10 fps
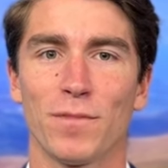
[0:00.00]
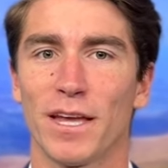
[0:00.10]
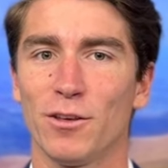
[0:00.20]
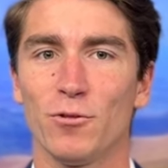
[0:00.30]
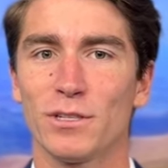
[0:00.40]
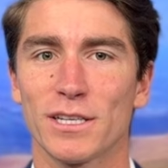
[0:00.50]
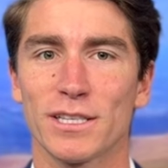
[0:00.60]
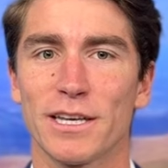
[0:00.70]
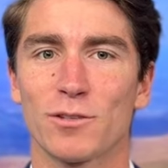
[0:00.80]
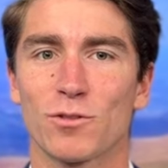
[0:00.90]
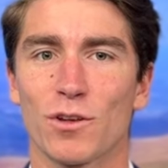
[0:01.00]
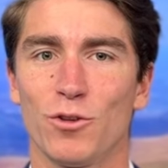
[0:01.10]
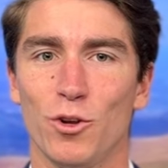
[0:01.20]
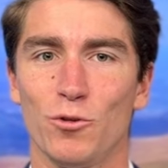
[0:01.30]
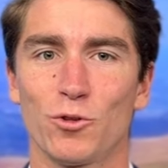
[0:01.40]
it uses these
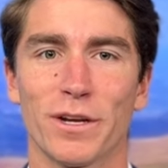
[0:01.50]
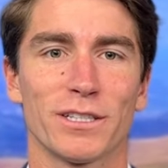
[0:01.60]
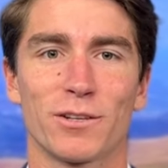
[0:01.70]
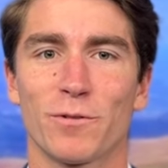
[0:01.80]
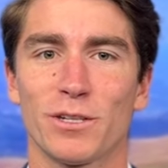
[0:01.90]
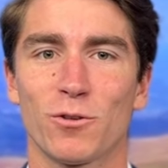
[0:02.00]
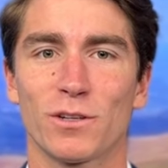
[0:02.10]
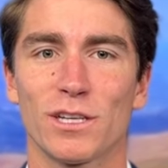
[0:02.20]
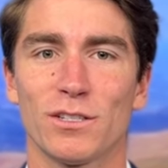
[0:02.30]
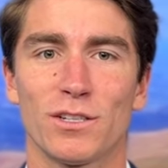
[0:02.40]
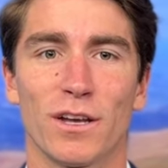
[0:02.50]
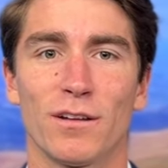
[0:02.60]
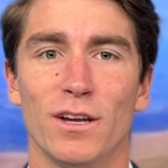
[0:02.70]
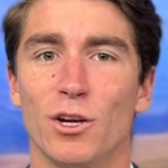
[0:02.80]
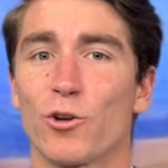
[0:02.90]
nutrients and resources
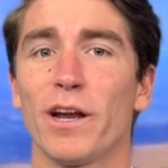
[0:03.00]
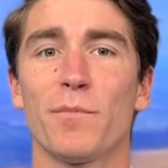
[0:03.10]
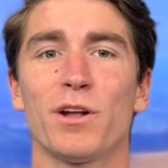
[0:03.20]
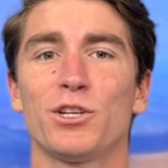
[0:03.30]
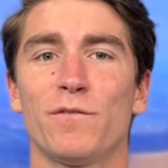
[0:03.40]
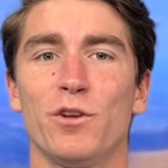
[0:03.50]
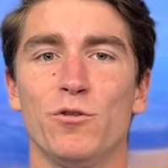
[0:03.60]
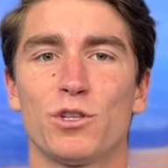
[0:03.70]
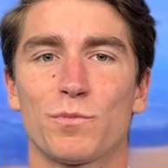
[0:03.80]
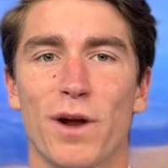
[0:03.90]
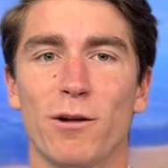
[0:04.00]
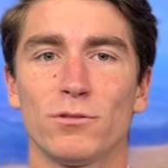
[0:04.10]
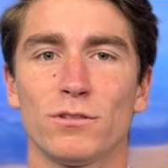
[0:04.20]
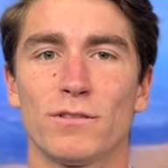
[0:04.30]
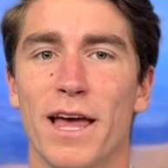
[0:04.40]
to create a bunch of new
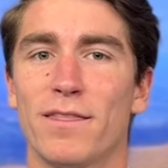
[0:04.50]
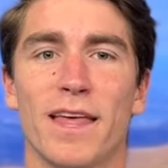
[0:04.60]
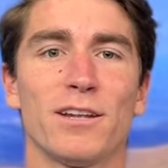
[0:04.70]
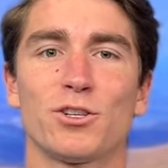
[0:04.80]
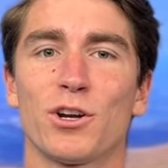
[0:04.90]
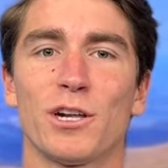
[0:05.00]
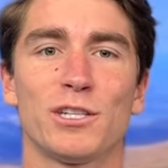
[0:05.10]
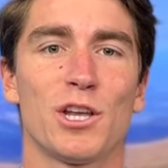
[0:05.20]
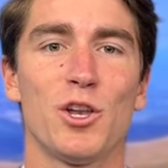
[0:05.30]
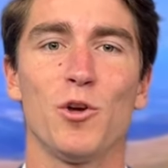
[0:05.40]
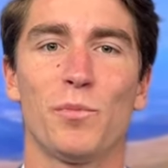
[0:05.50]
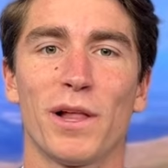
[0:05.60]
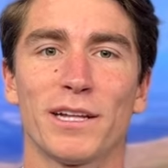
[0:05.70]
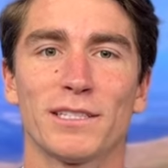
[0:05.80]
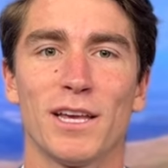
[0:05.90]
sprouts that then turn into new
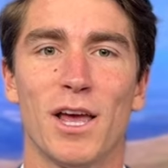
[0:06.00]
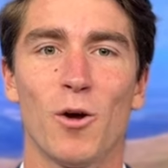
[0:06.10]
plants